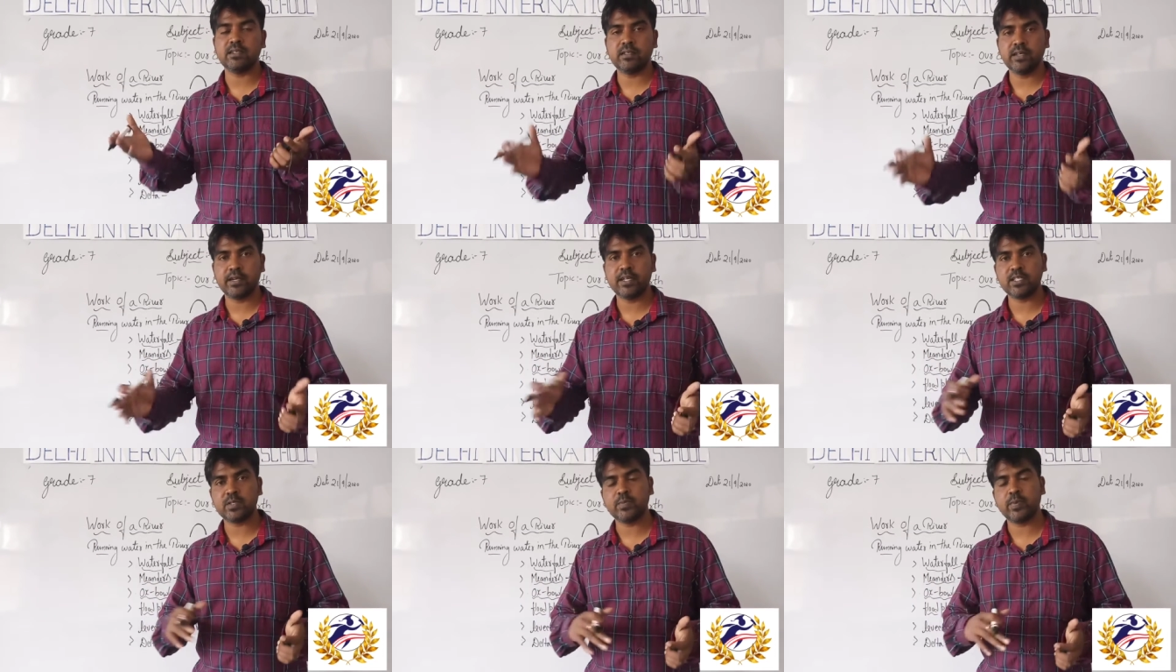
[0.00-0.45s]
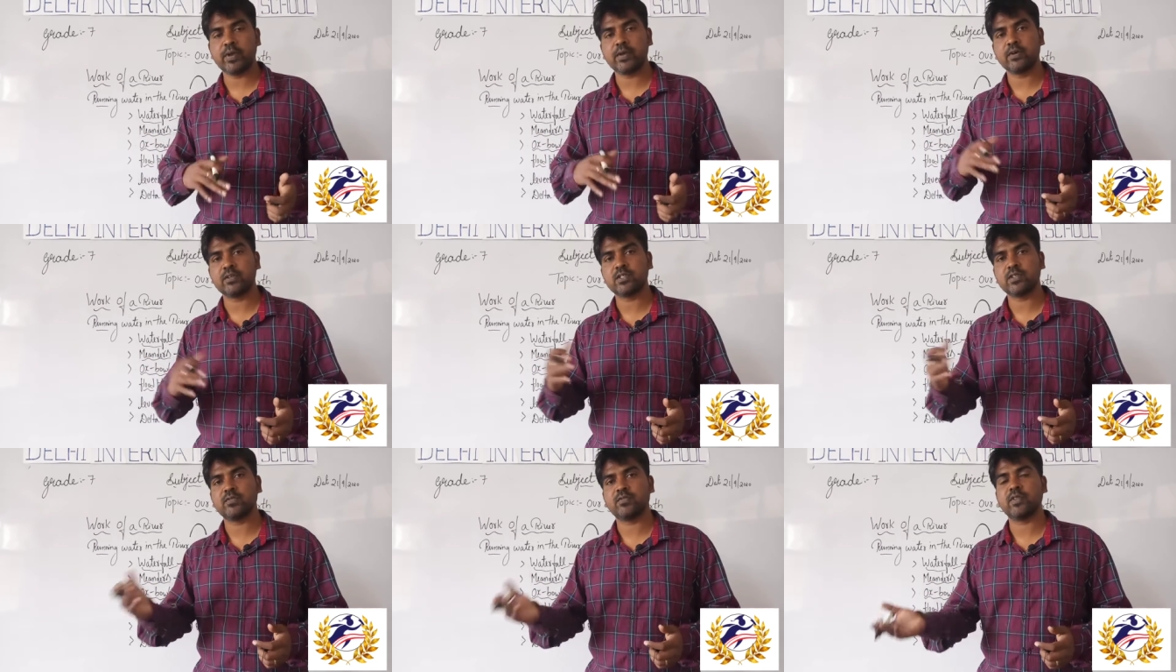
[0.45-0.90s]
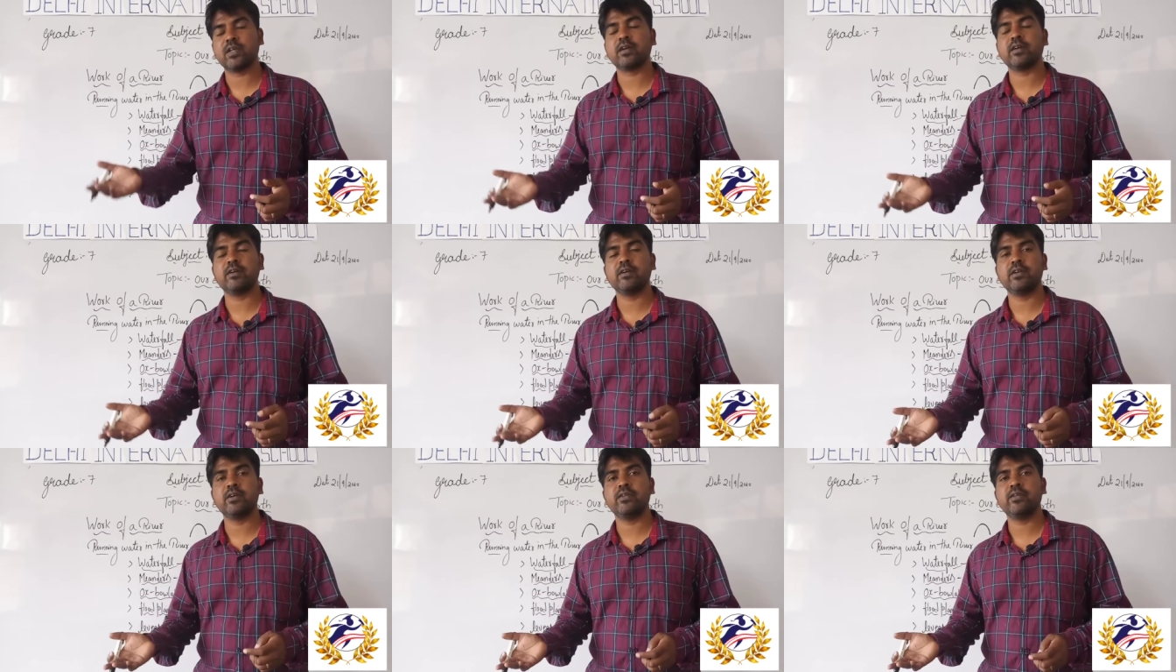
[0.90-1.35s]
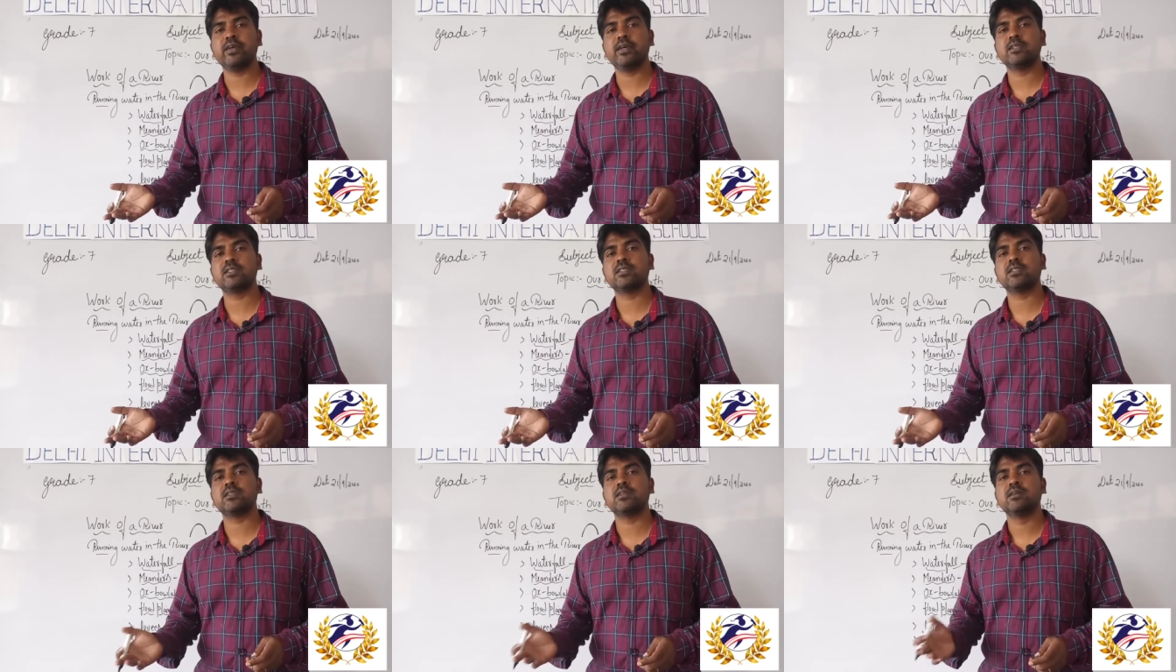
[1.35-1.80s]
That is because of the
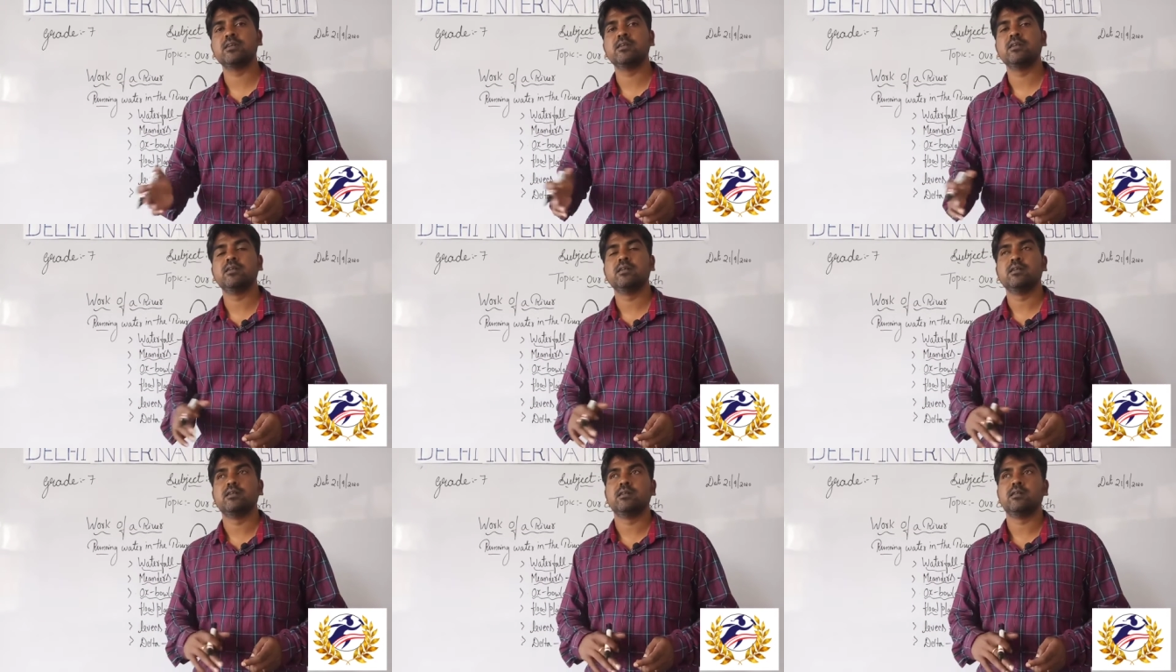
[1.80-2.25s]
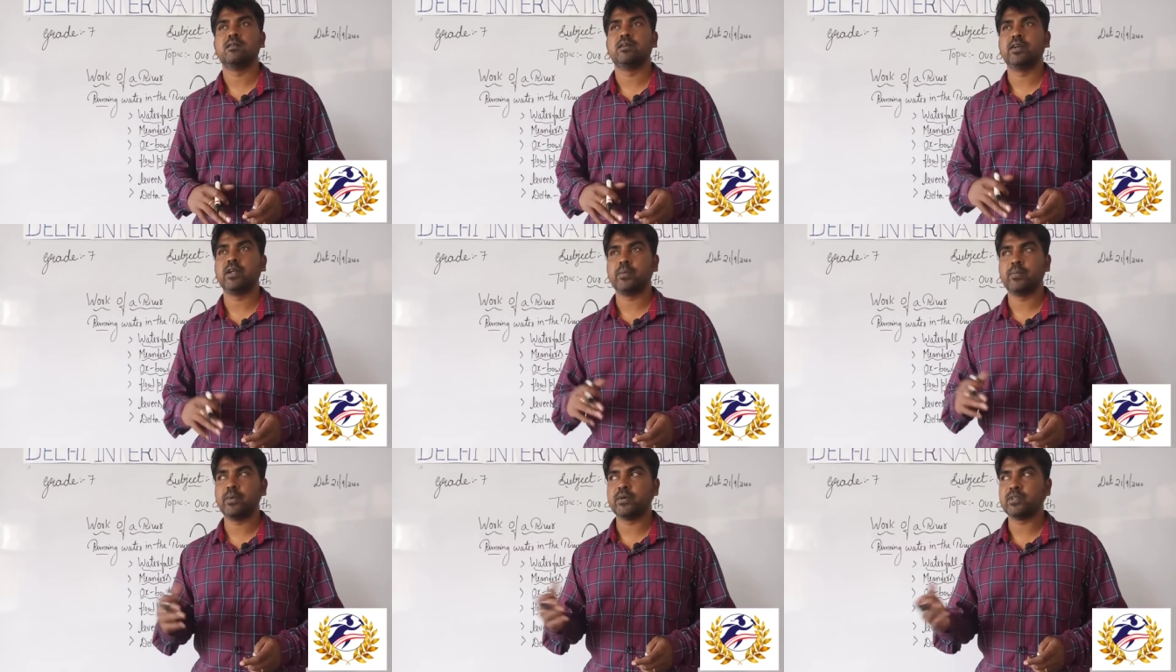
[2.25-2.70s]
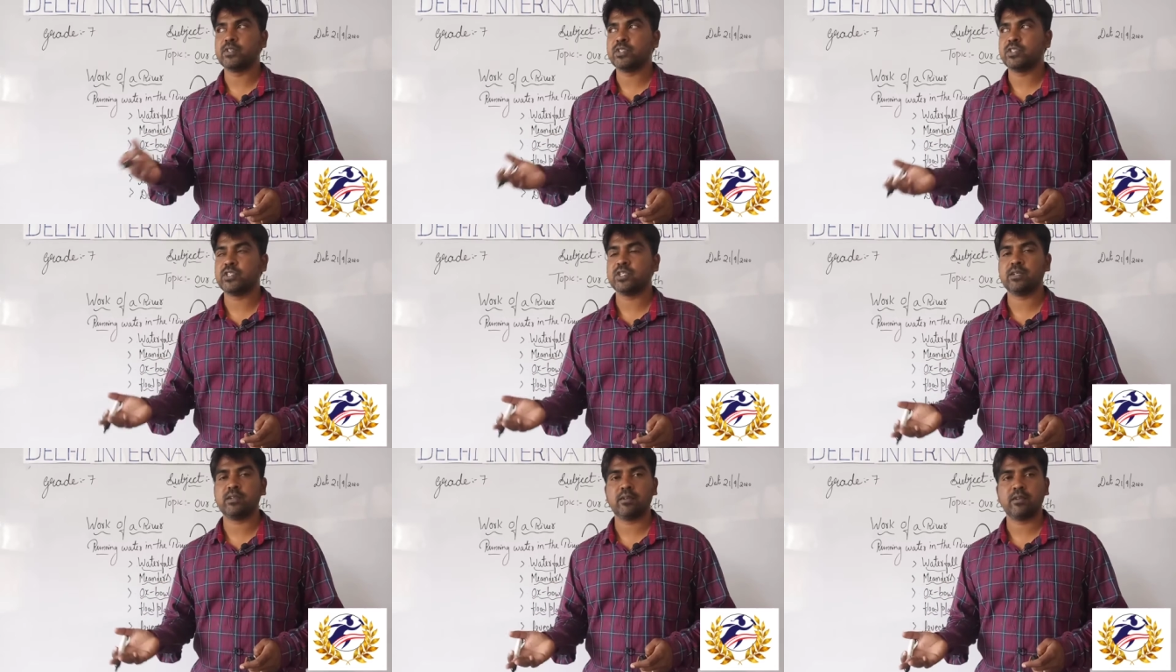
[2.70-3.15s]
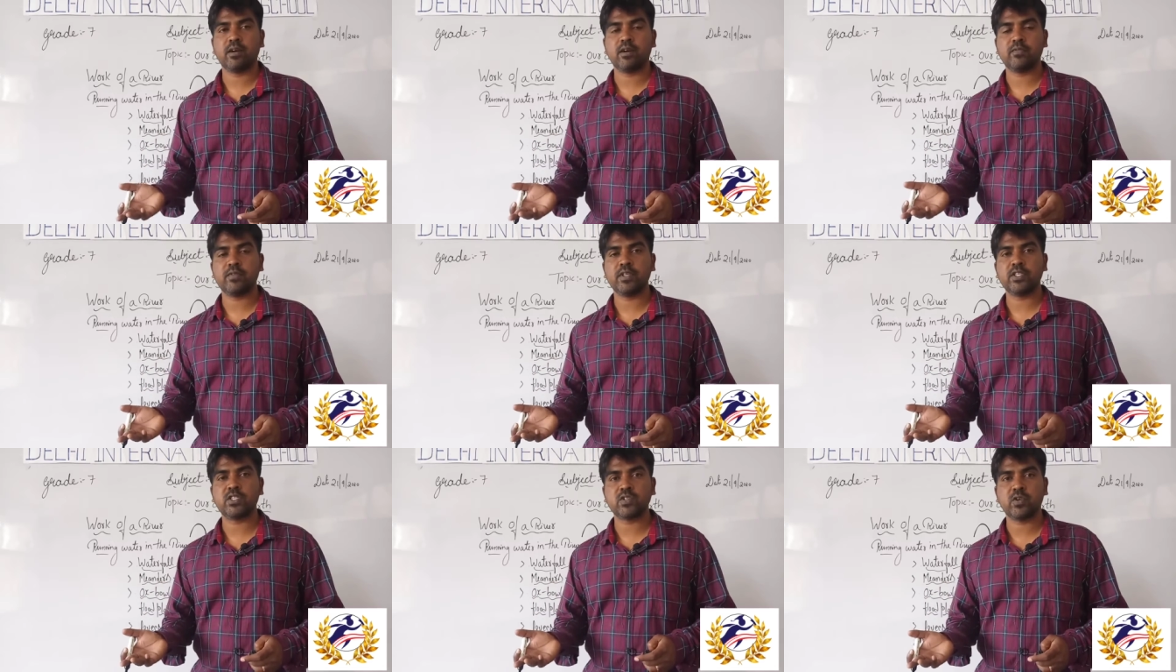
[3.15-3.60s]
continuous deposition
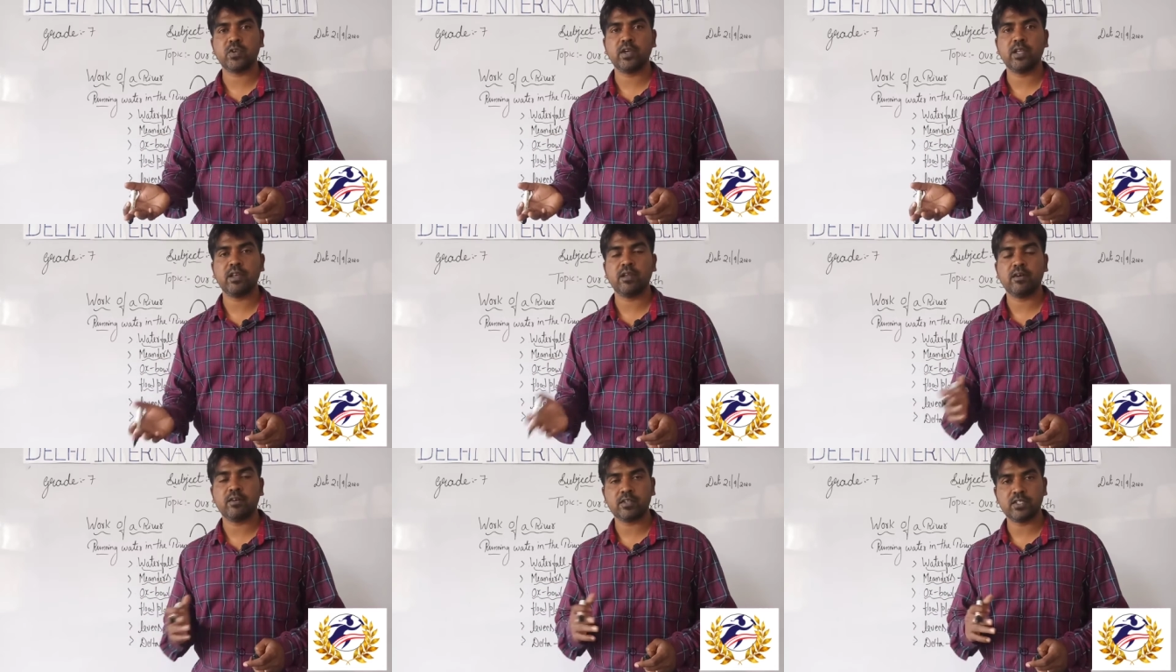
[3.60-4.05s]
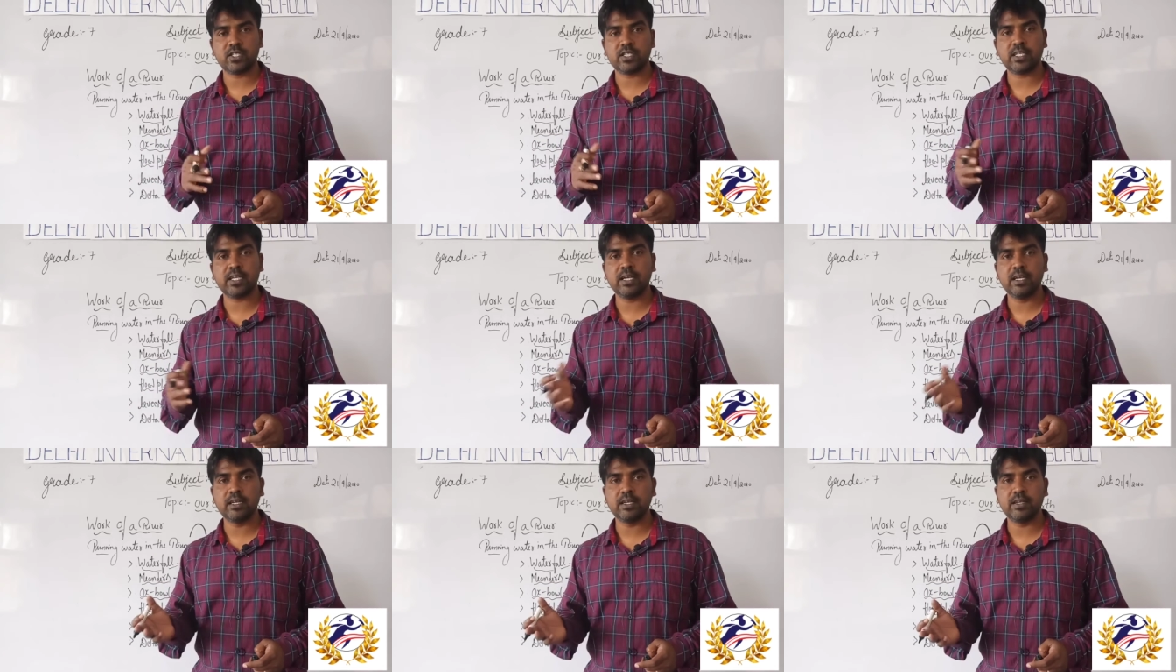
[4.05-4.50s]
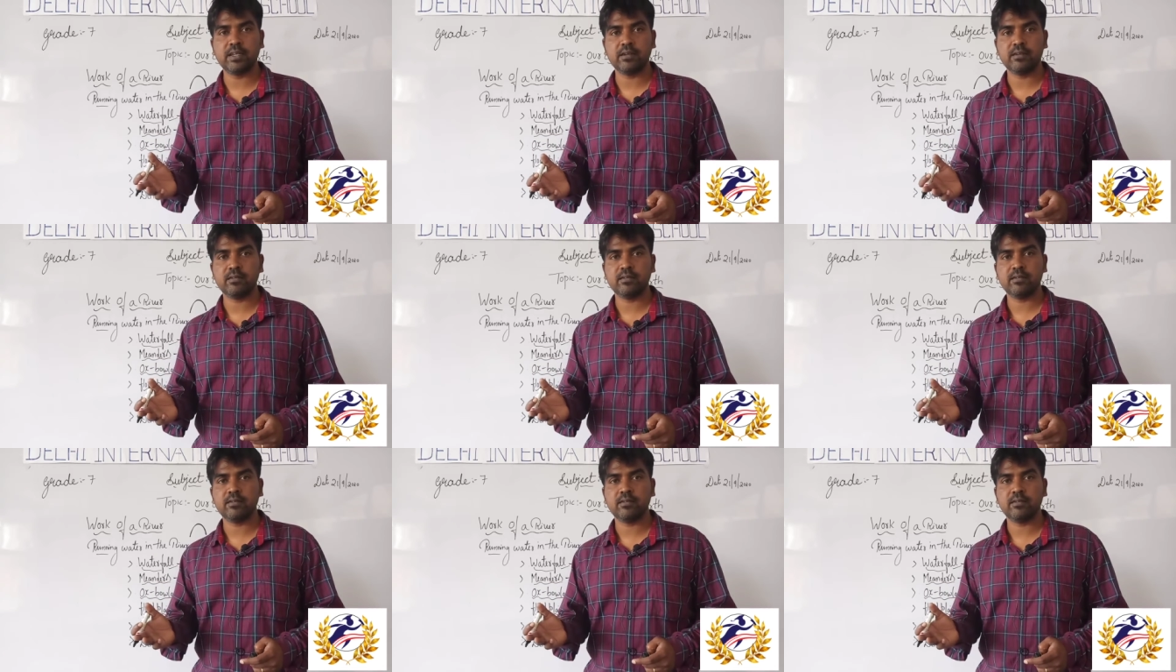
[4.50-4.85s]
of the soil or silt,